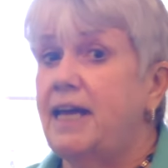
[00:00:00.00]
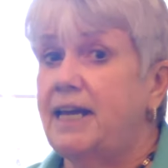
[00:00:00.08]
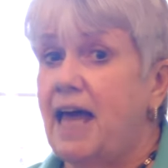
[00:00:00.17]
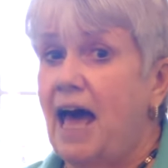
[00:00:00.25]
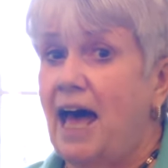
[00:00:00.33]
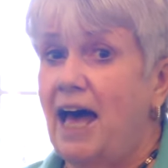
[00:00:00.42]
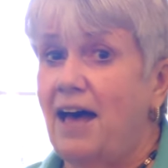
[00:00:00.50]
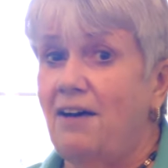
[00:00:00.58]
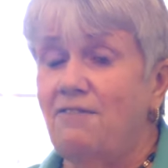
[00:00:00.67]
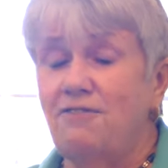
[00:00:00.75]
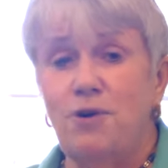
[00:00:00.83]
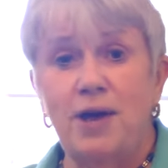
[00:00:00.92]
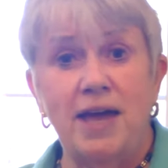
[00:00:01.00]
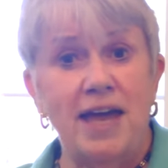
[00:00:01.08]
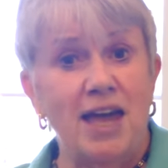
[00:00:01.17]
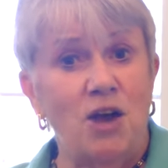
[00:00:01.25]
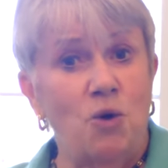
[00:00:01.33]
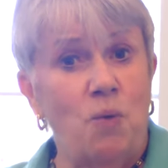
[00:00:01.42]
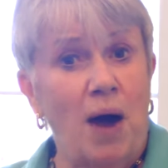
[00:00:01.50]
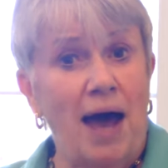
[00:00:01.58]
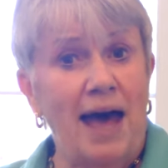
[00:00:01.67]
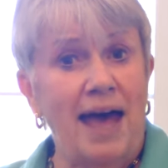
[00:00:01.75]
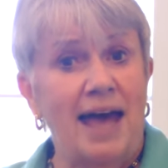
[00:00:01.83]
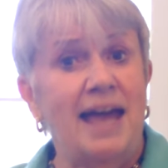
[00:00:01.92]
in every
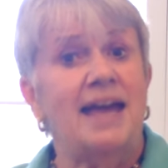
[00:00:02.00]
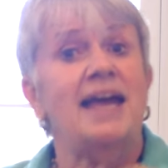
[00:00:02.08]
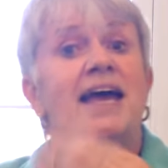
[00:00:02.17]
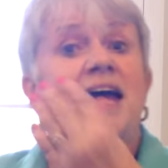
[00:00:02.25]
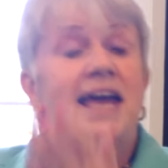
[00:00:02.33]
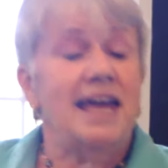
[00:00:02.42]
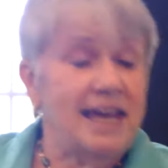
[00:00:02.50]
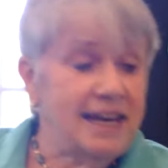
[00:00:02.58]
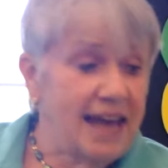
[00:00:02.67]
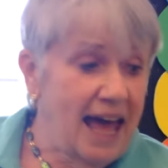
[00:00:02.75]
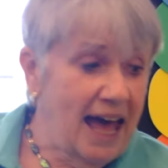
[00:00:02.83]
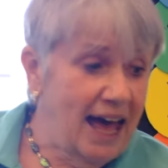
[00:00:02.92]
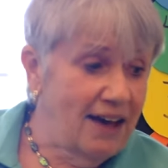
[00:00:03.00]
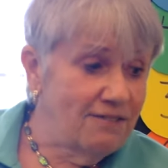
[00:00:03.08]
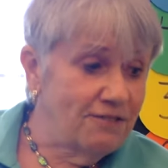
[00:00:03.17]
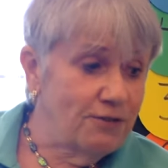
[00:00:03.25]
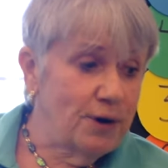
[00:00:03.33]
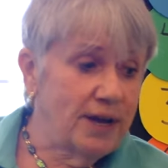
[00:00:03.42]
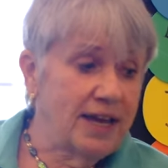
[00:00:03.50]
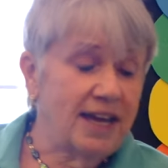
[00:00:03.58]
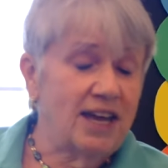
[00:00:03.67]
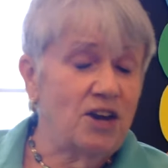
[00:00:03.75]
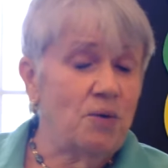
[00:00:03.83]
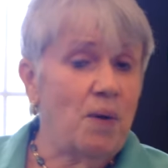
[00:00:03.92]
way, in
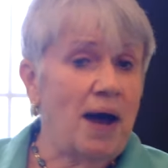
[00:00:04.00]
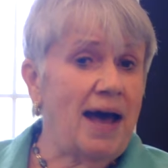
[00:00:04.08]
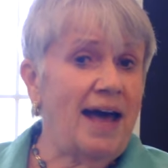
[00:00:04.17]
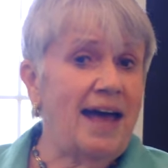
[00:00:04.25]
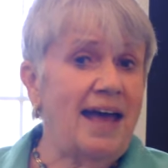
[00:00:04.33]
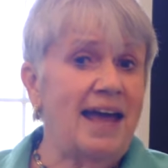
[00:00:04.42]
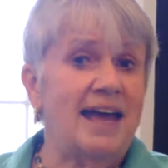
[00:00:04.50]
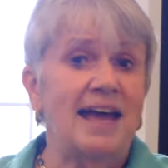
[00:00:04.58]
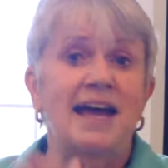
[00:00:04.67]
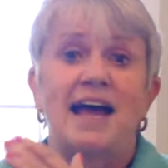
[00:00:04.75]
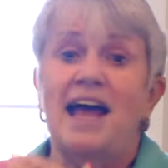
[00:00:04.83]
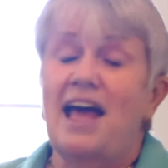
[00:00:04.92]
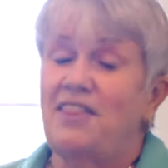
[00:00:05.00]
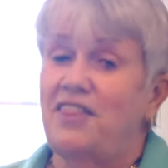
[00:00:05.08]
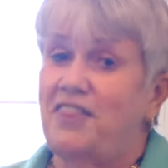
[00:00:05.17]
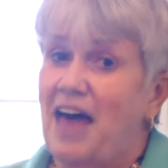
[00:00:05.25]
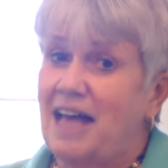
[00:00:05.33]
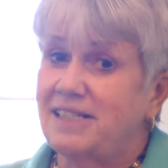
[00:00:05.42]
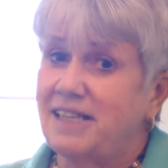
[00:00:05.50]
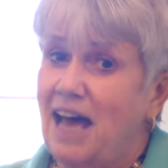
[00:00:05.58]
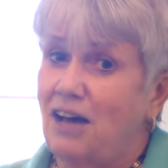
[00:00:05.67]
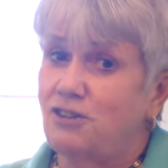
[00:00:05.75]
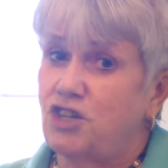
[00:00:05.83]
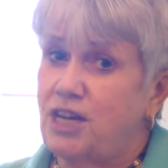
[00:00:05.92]
every way. That's
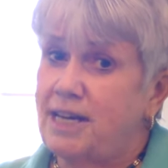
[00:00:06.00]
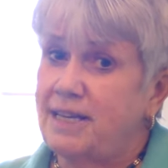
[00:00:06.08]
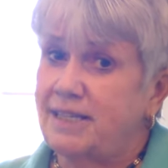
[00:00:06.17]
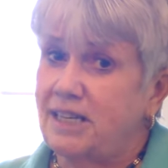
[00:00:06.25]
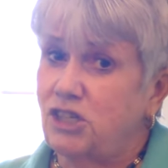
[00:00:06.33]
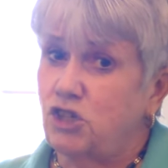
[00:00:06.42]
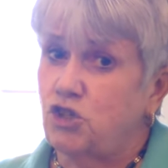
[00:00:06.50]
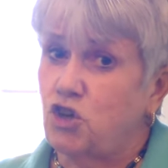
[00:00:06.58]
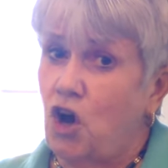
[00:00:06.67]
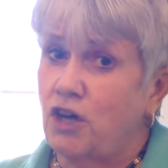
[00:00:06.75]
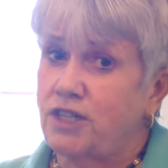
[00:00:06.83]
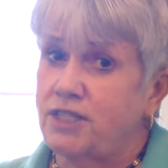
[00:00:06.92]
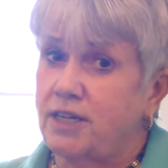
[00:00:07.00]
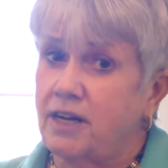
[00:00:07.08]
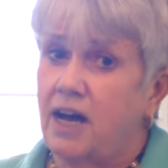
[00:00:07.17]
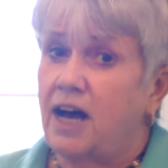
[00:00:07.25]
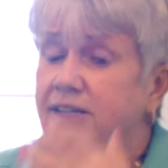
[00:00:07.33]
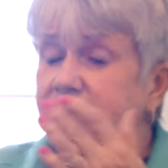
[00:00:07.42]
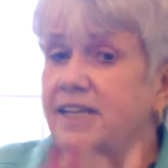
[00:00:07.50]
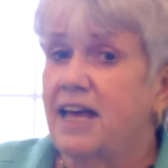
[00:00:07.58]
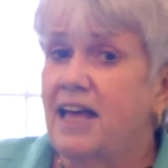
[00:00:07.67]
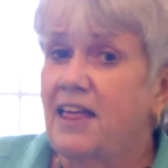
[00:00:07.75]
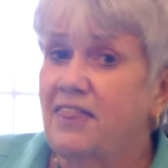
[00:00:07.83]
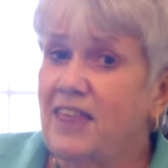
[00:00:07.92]
how Jesus taught us,
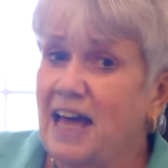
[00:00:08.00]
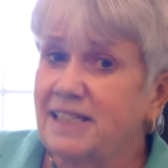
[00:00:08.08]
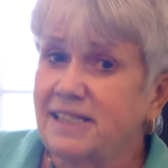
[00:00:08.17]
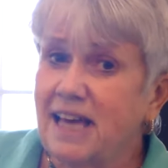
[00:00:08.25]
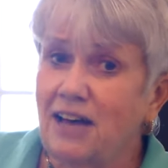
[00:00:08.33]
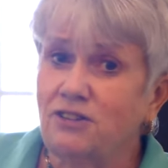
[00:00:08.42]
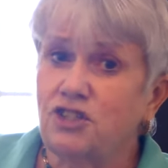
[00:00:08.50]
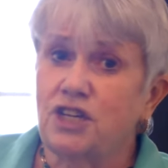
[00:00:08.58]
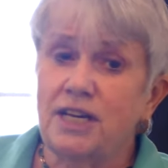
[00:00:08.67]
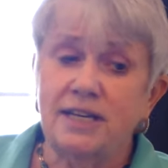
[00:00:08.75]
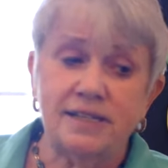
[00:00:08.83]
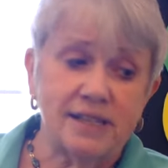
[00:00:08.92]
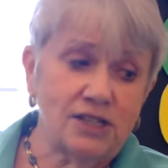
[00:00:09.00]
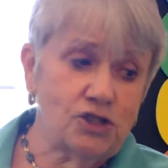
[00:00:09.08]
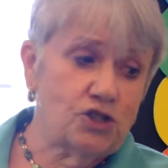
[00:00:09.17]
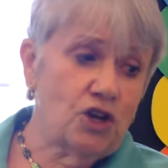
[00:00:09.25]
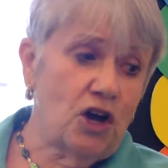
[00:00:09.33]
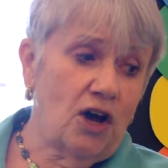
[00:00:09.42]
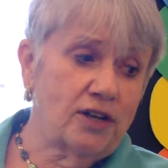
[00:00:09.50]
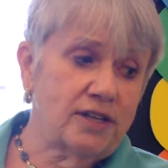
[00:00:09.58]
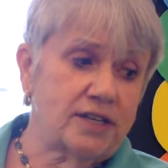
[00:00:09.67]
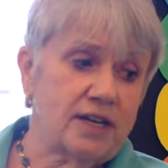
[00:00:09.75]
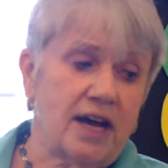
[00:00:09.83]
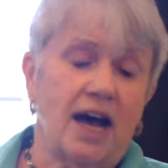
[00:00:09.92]
that's how Jesus
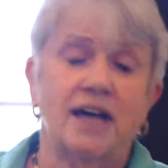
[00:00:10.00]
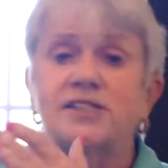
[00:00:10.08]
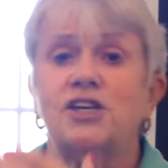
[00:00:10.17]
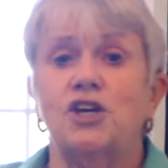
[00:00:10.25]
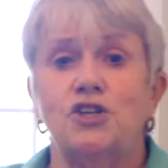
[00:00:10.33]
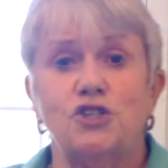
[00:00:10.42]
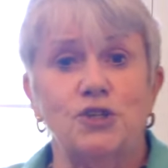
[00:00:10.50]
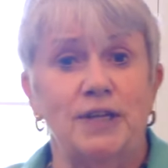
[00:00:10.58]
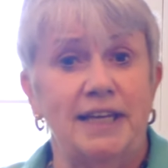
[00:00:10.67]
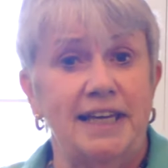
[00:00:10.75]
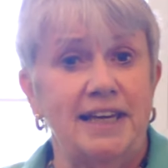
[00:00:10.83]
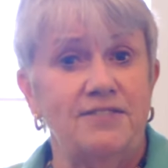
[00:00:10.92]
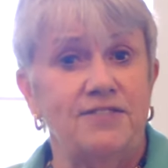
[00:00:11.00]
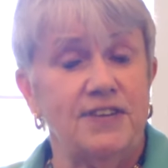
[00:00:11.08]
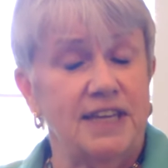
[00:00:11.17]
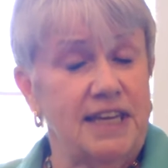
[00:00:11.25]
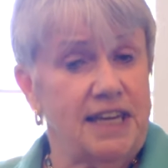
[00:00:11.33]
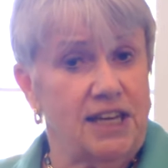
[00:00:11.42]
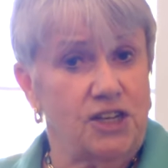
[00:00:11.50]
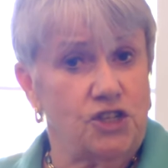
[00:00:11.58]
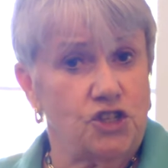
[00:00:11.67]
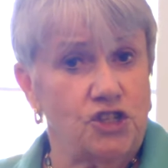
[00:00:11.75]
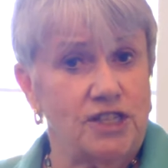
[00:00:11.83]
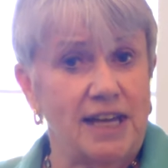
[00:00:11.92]
taught us to live
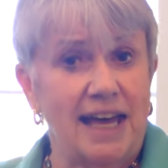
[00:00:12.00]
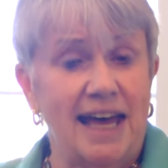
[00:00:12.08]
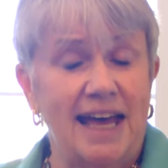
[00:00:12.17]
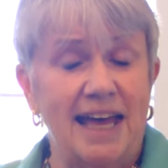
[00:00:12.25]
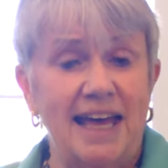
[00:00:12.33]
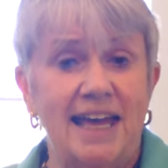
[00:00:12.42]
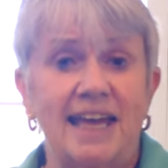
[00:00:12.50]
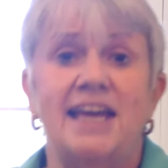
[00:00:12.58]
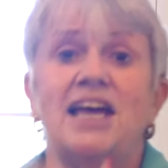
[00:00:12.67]
each day,